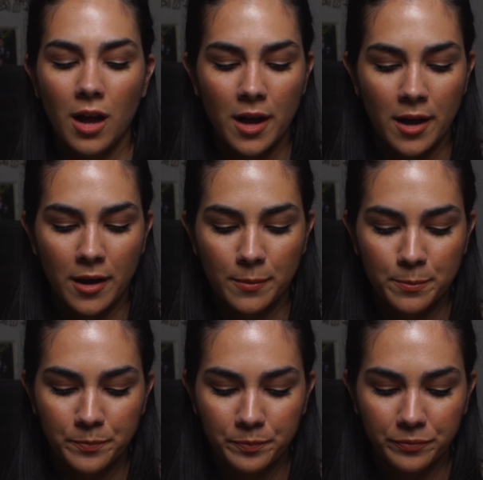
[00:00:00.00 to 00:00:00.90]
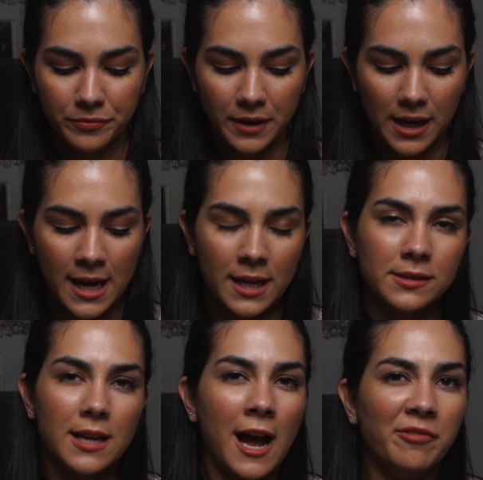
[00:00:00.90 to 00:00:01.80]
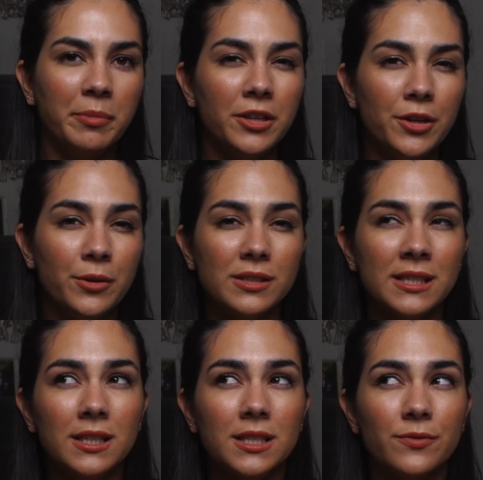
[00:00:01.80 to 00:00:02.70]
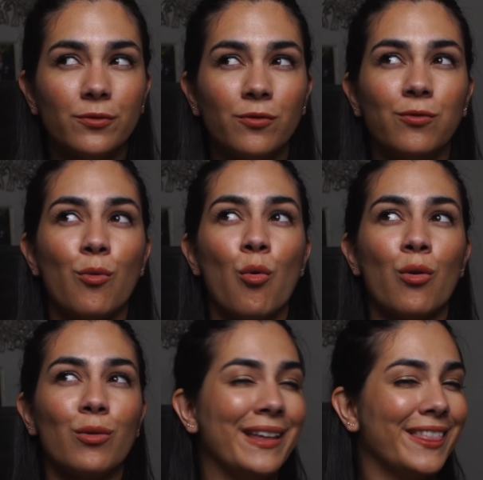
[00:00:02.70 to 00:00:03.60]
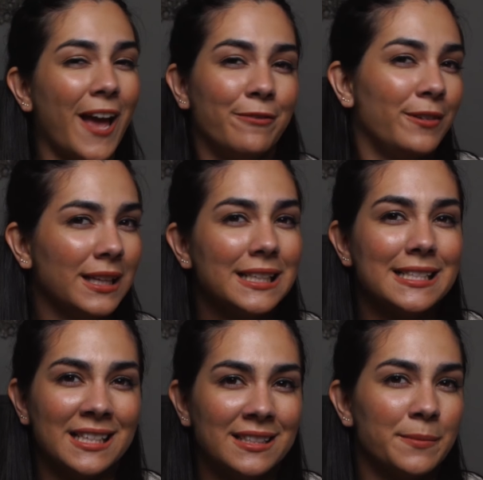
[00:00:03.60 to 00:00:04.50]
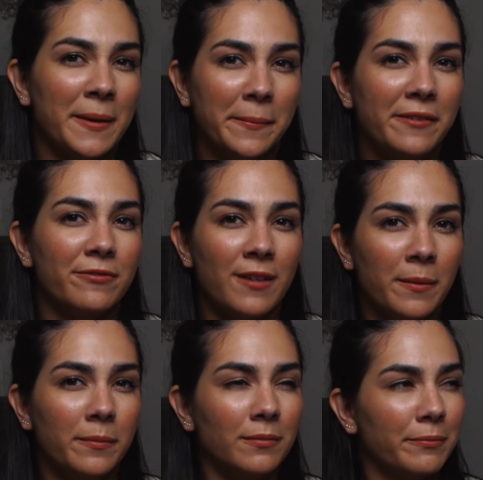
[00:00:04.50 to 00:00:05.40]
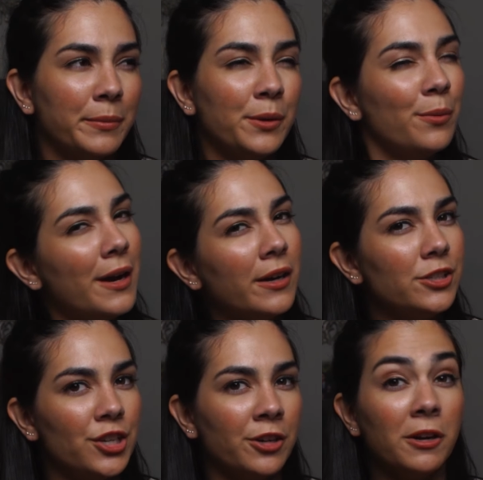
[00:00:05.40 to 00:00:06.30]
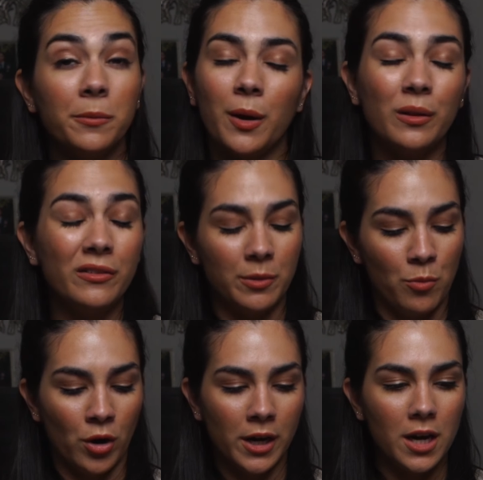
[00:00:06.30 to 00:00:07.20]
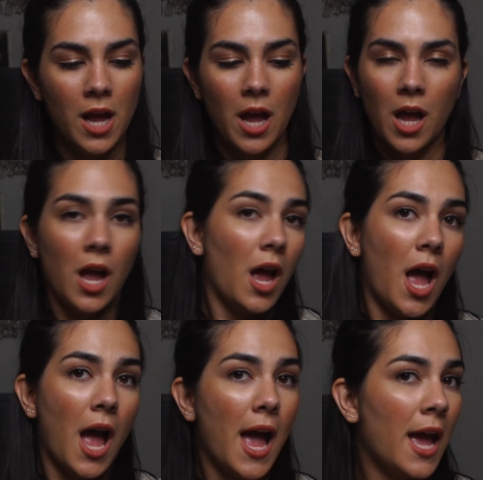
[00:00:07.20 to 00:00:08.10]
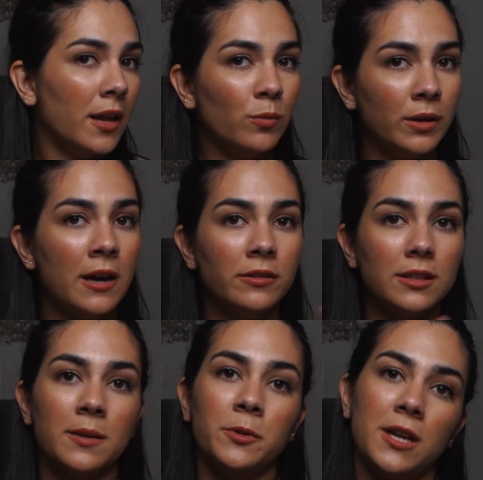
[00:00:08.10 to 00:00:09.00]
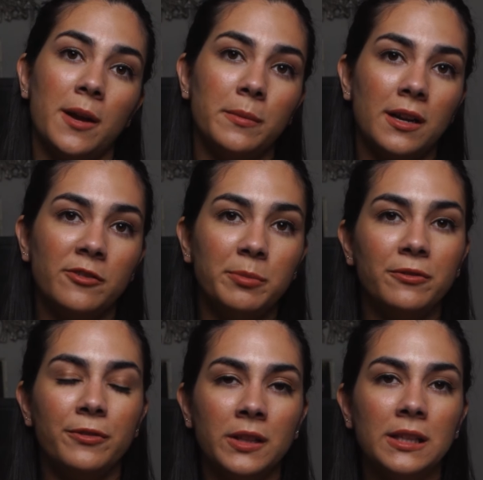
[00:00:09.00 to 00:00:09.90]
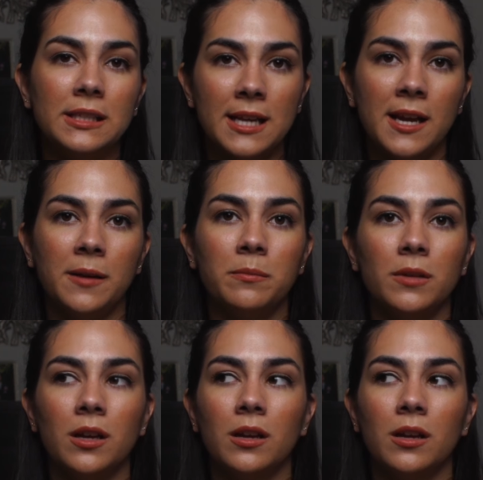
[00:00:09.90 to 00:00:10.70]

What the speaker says: And I've been using this for, I feel like since maybe February, January, probably even more. And we're now in the summertime, and I've been feeling the same